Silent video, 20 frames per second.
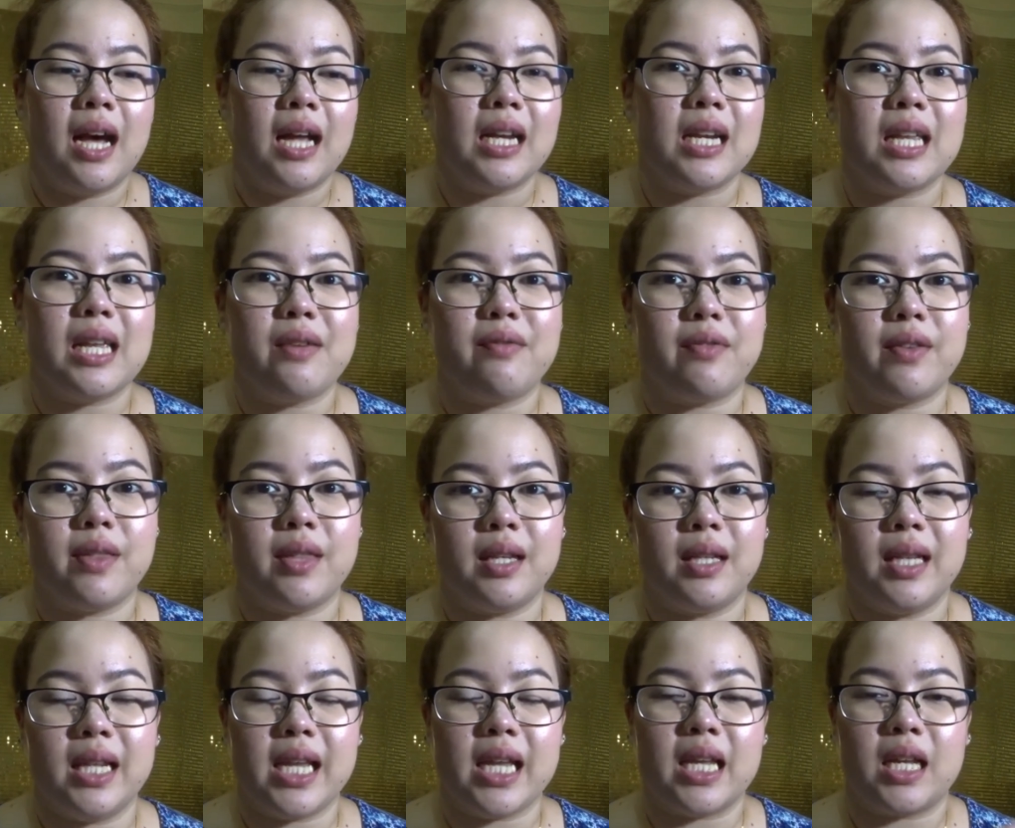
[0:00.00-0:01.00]
I'll leave
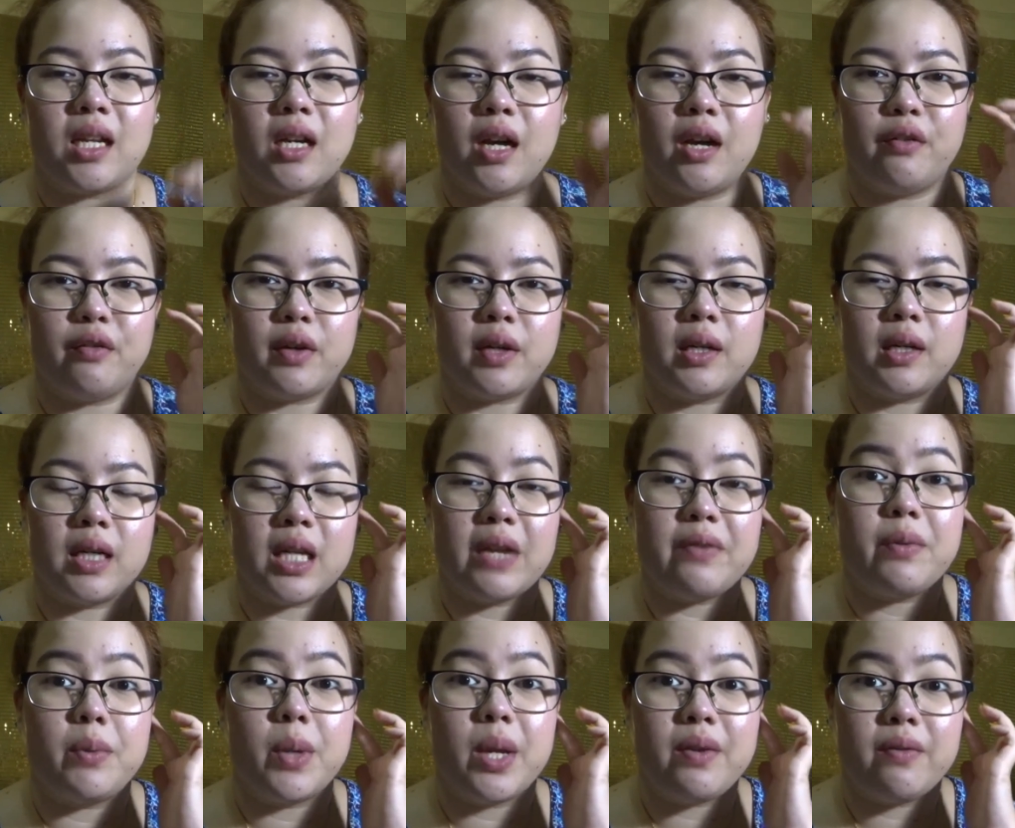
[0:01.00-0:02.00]
the link of her
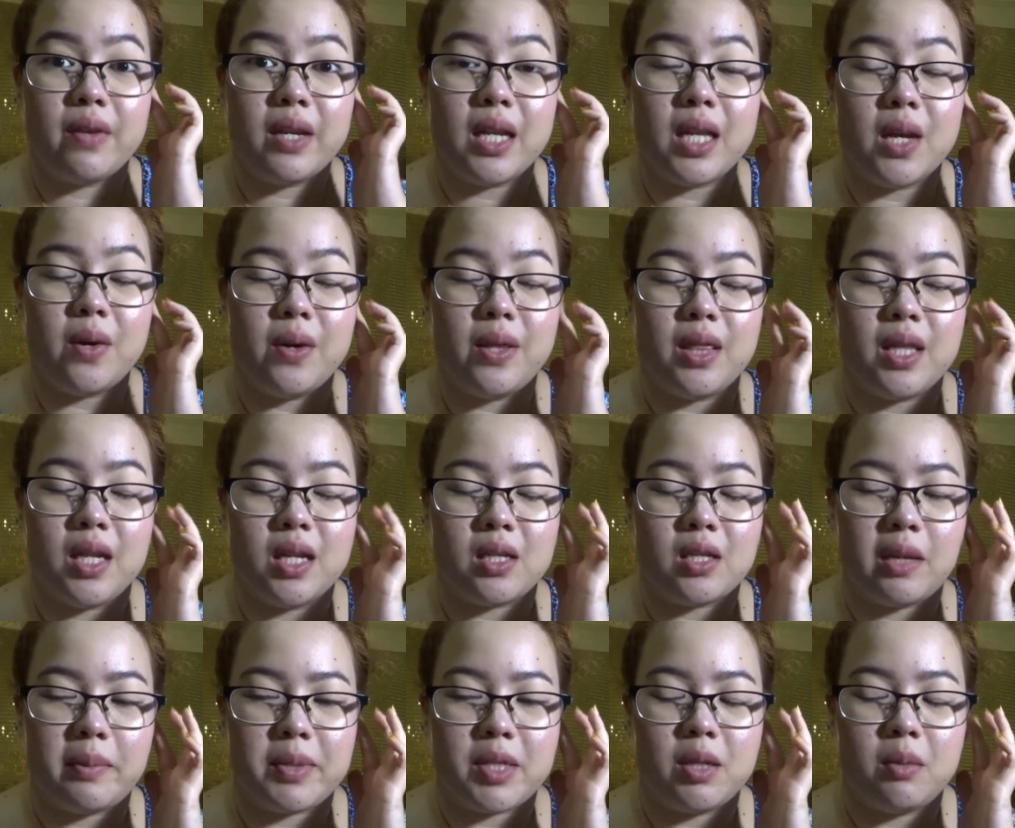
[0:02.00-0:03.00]
giveaway video in the
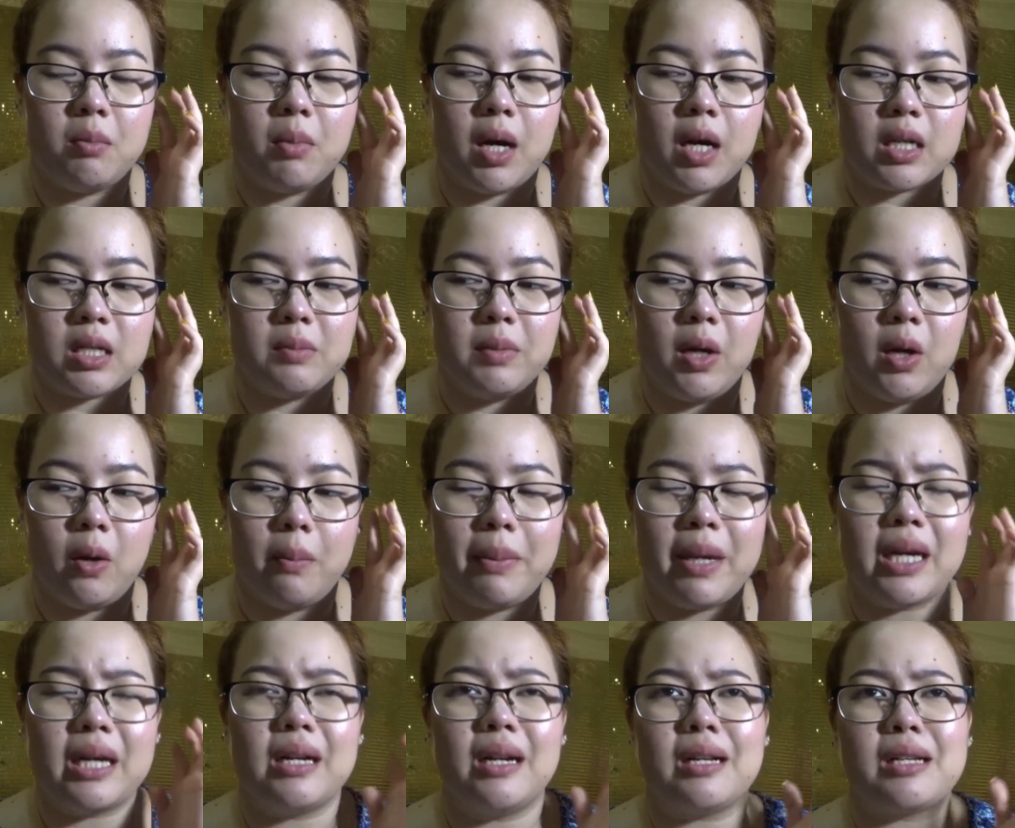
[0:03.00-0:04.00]
description box below.
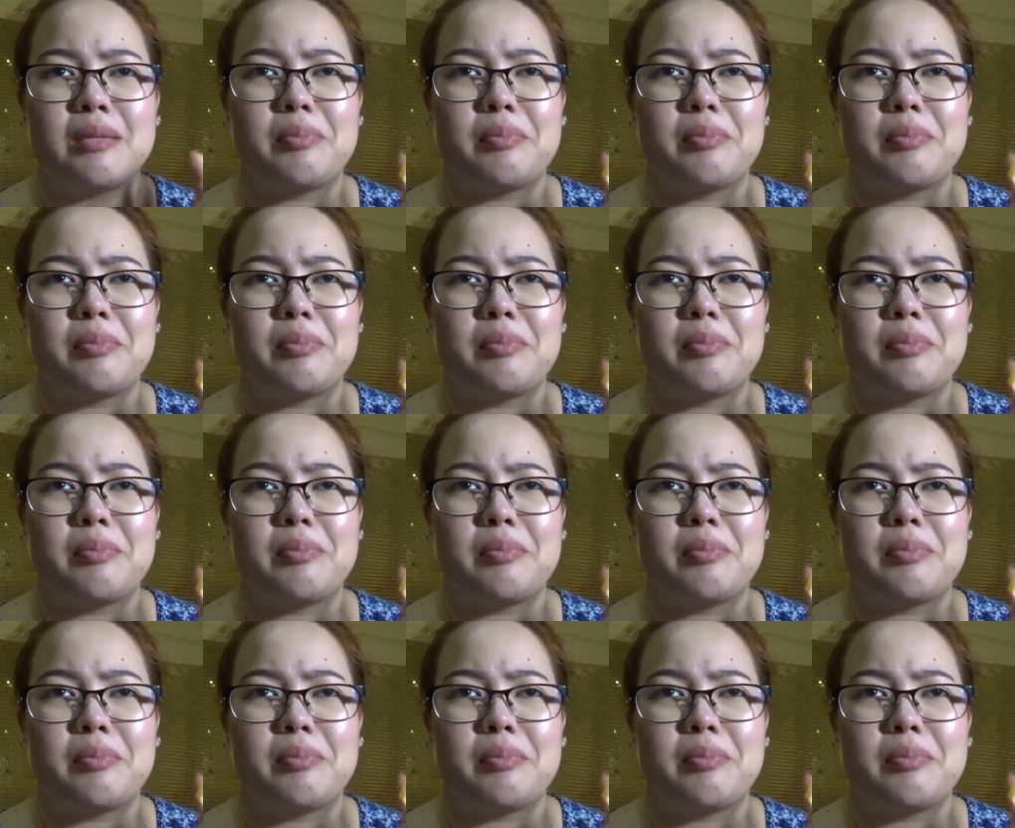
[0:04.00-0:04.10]
Parang